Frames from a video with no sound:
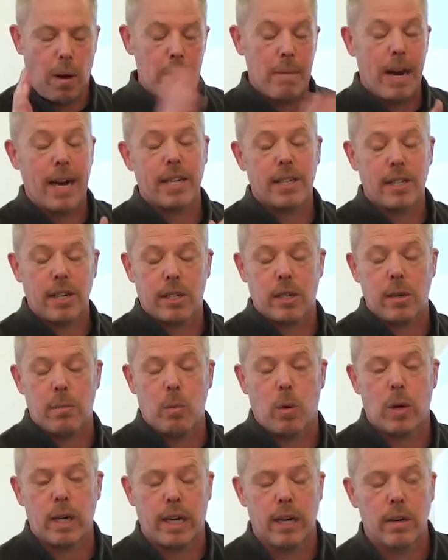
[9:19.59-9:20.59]
our mindsets are
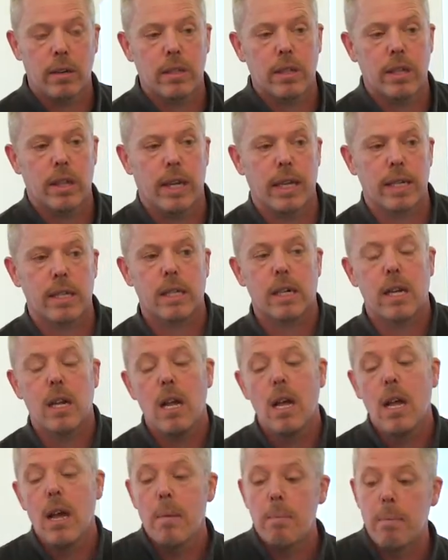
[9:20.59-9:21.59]
more geared to this.
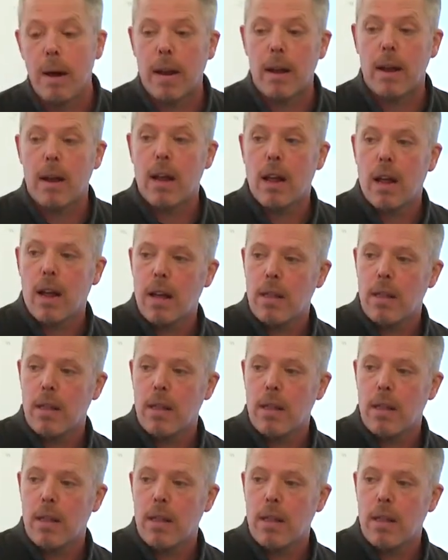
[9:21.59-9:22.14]
But,